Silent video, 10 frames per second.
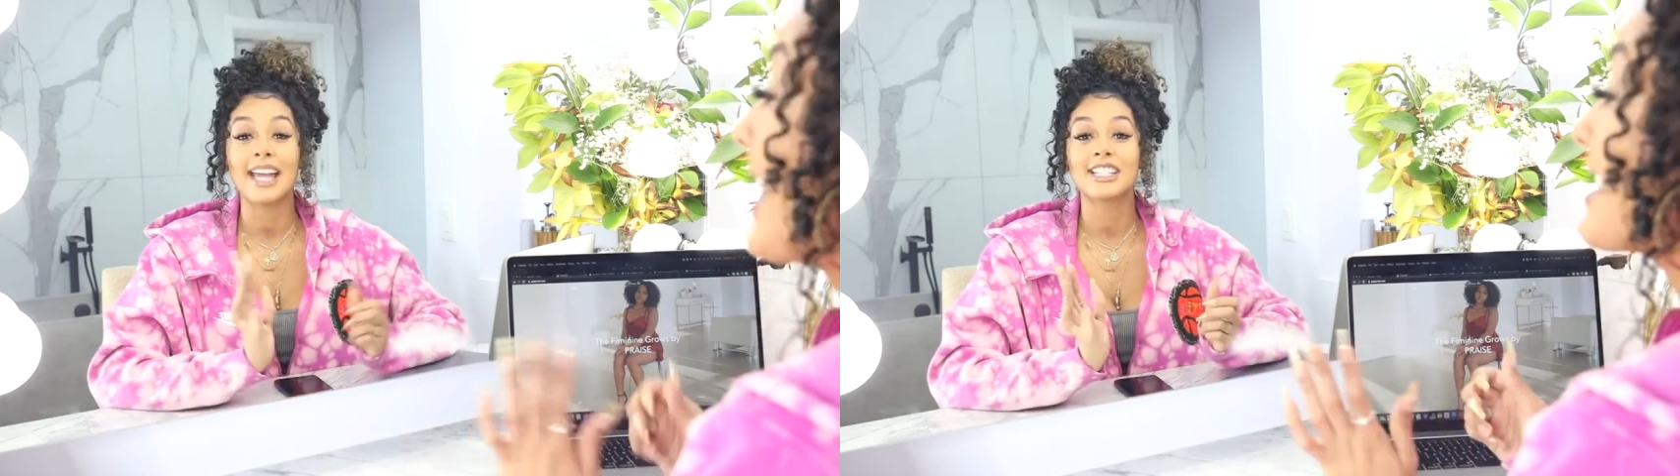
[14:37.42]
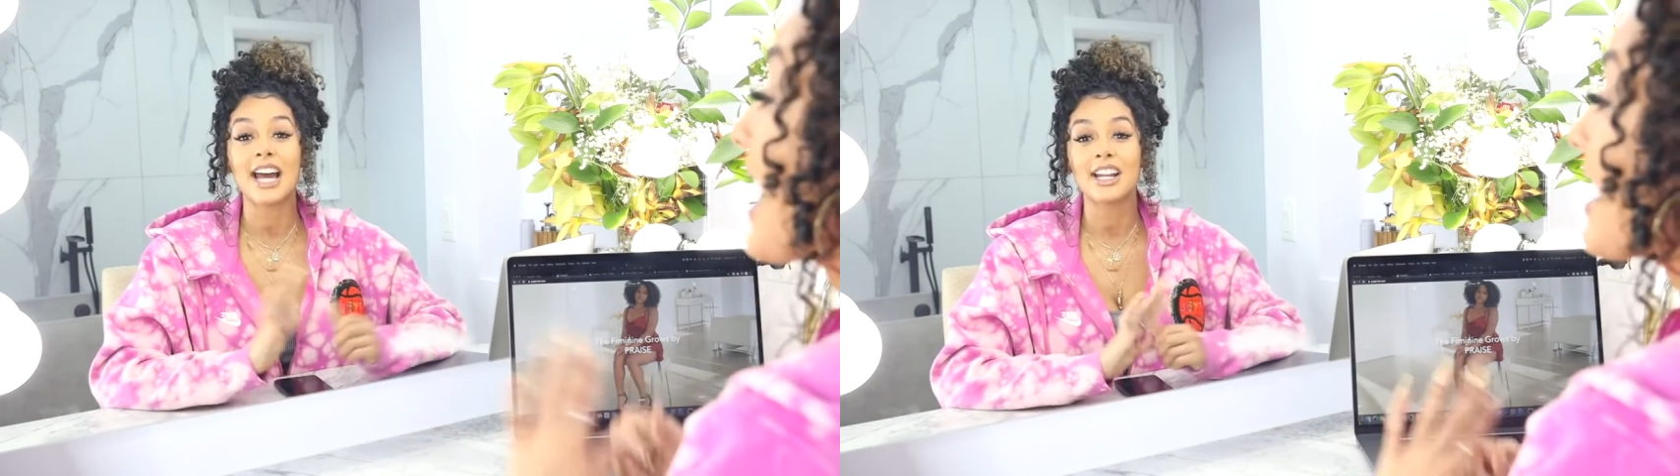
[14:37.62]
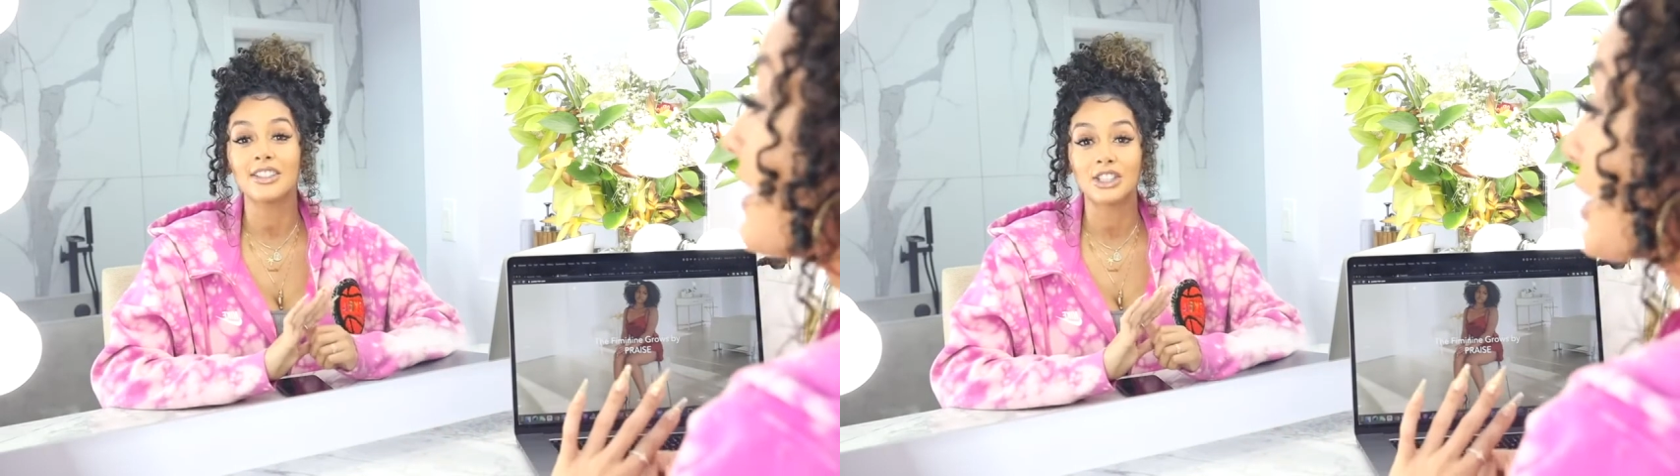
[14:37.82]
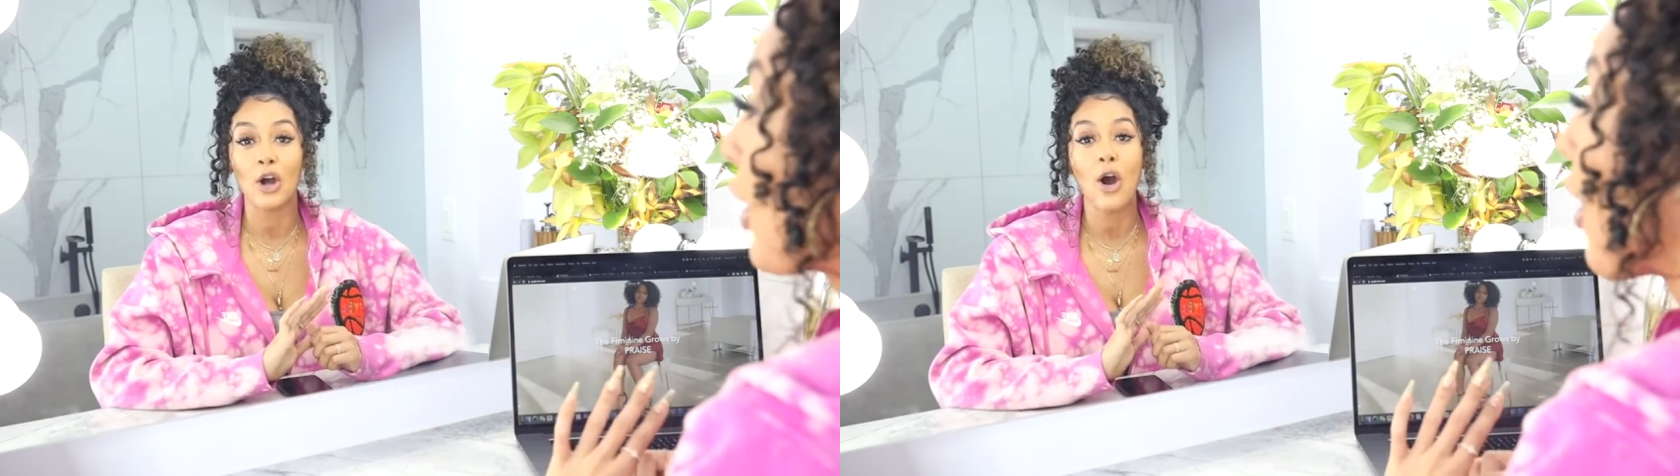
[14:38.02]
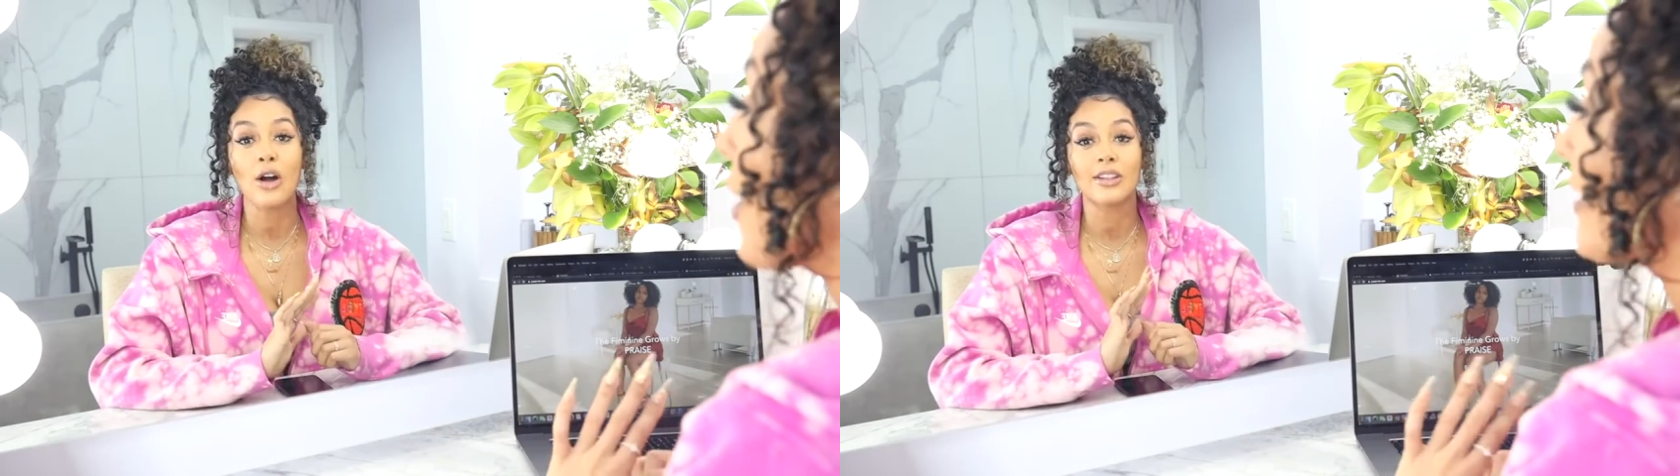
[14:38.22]
And shout out
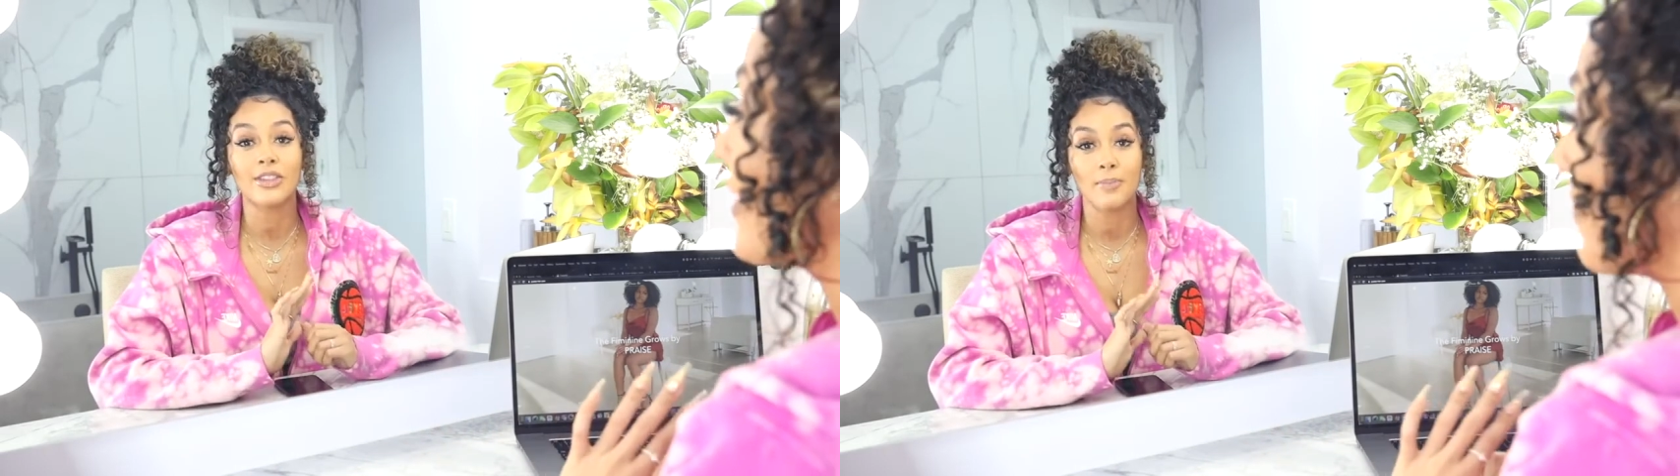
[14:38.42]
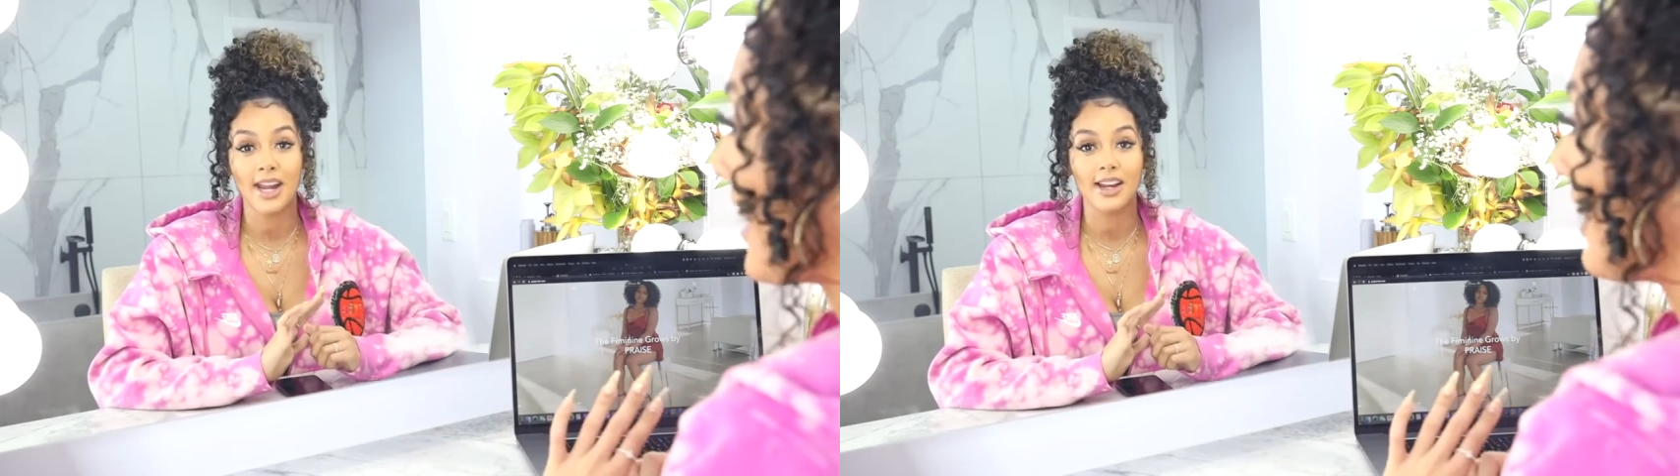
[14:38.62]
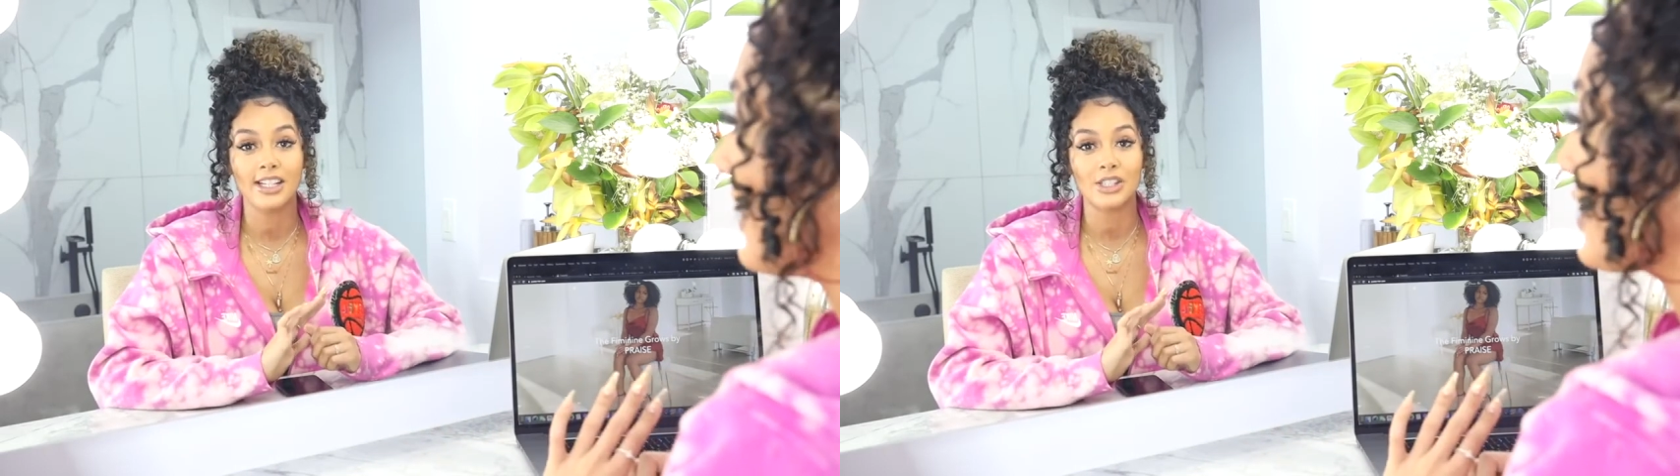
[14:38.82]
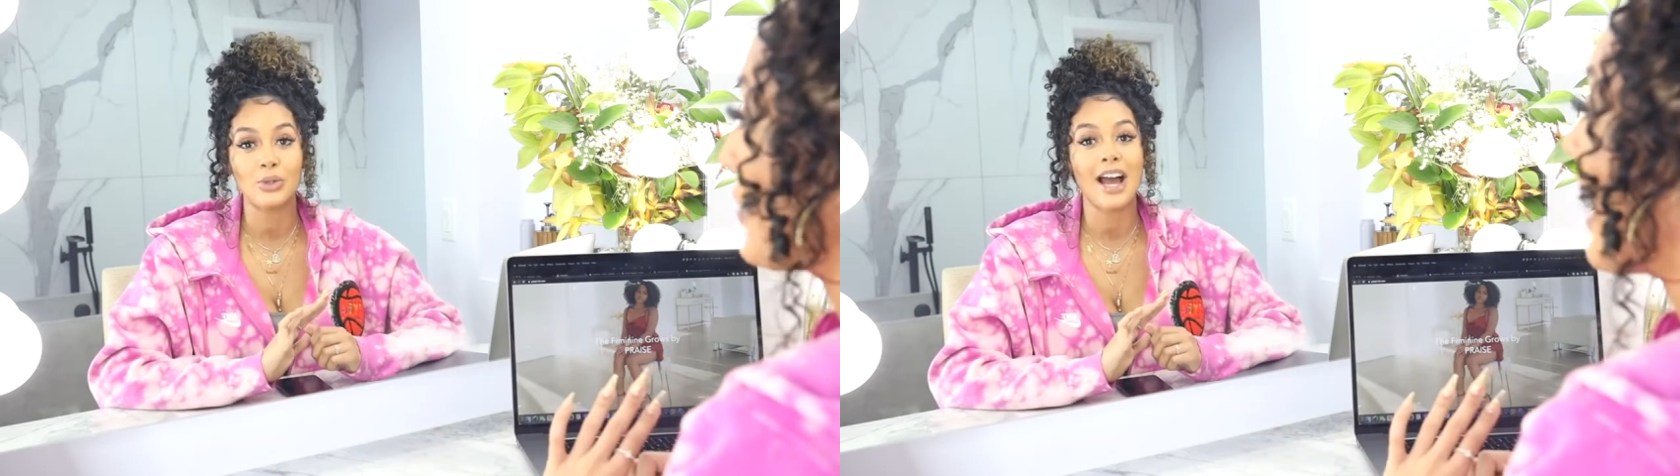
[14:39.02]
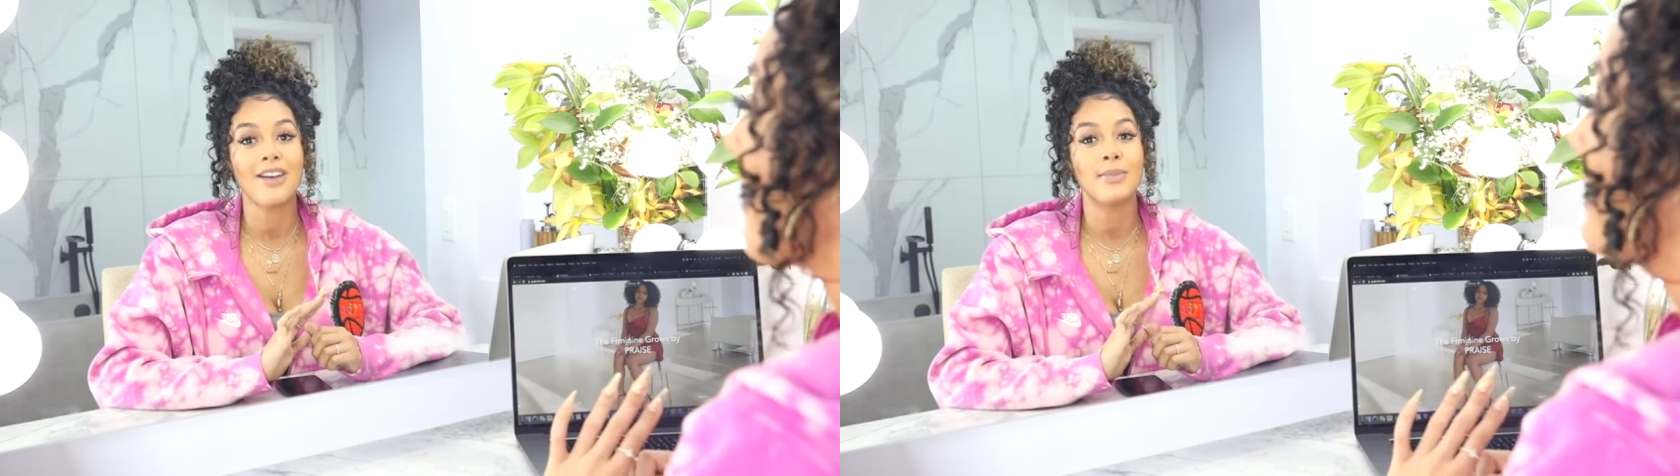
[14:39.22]
to all of the parents
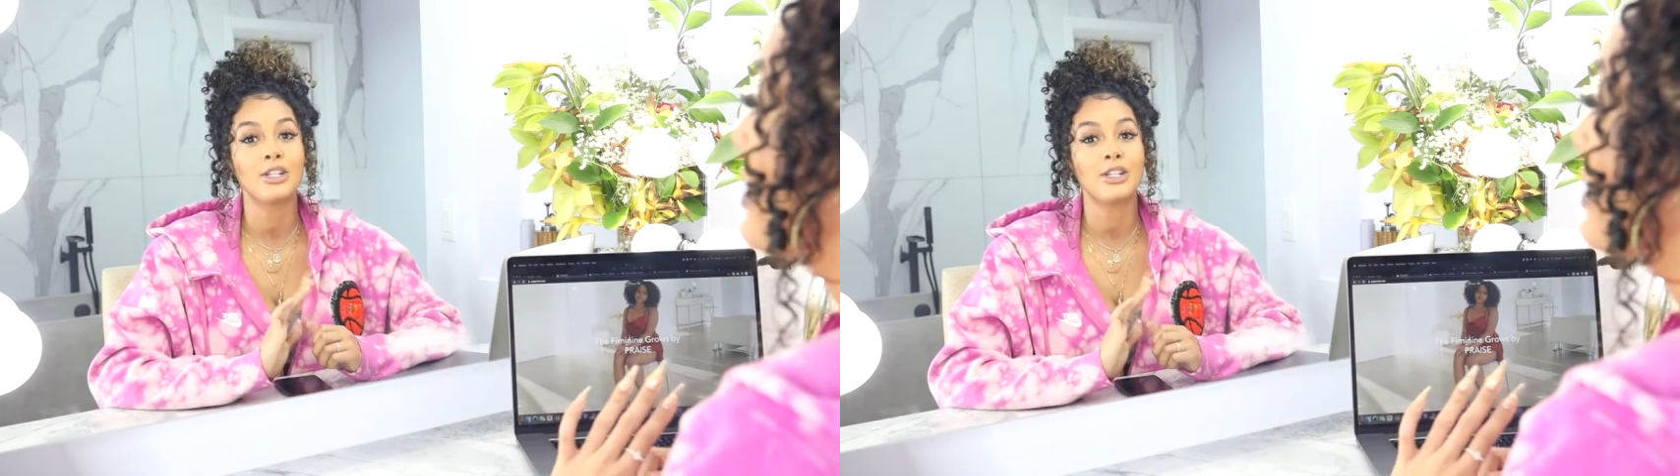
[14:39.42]
who have